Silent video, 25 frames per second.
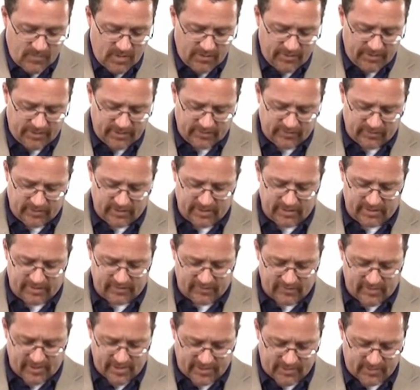And let's look at
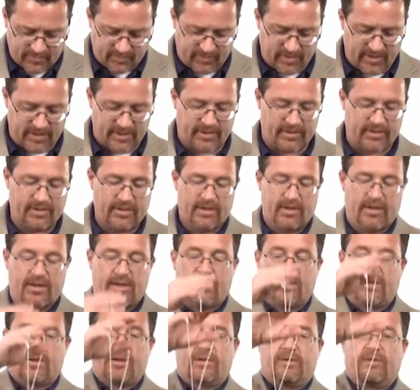this next product.
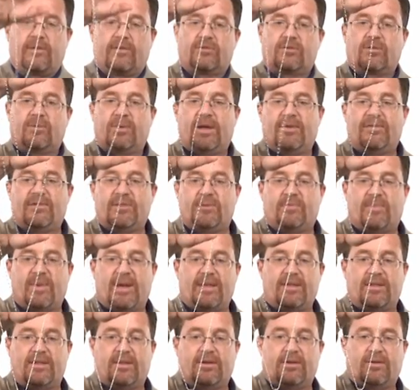So we have this
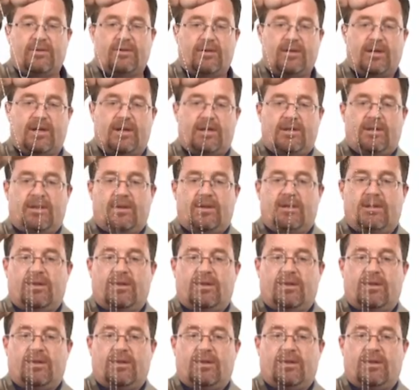pendant, okay?